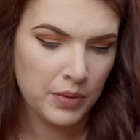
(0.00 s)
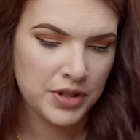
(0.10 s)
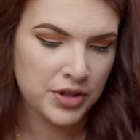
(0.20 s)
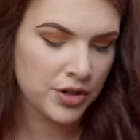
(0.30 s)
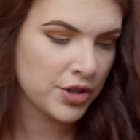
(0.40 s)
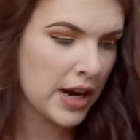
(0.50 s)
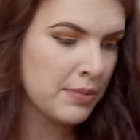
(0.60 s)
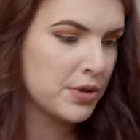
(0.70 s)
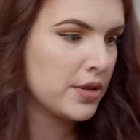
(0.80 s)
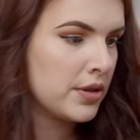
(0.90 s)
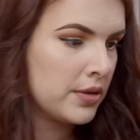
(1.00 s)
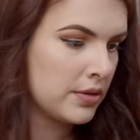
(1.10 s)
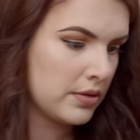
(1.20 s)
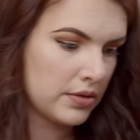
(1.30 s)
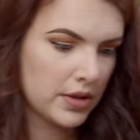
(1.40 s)
which is a shame
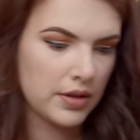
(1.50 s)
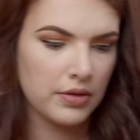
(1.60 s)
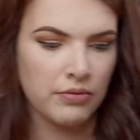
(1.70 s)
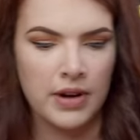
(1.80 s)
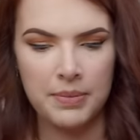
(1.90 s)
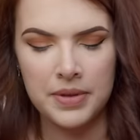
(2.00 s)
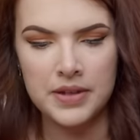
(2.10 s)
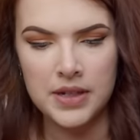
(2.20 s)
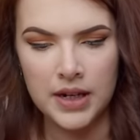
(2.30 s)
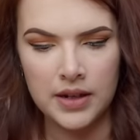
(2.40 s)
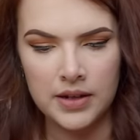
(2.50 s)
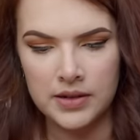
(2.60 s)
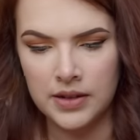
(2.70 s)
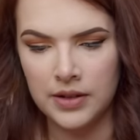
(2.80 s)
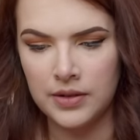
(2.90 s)
to rip the sticker,
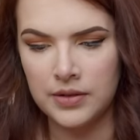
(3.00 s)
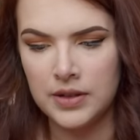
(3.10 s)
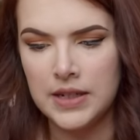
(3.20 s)
so